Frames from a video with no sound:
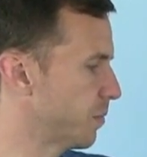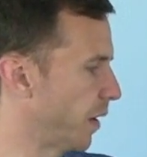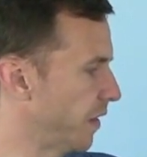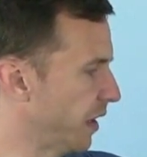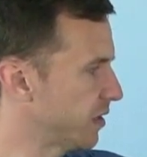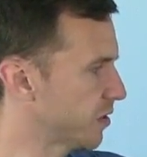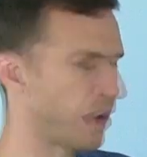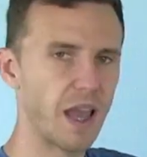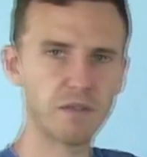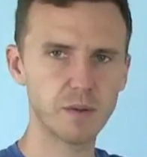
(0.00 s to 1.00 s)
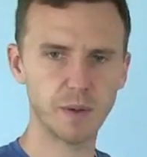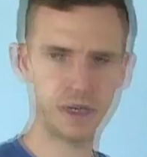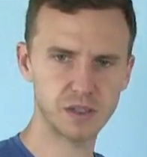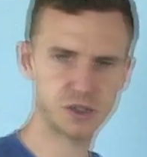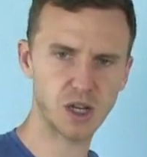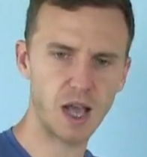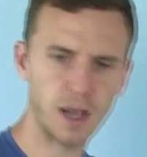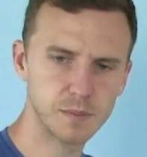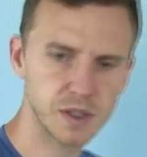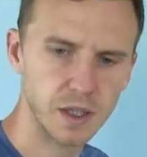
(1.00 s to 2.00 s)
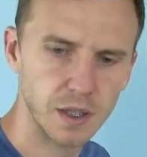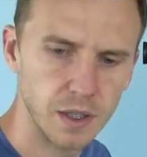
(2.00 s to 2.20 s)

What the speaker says: but these are everybody's jobs.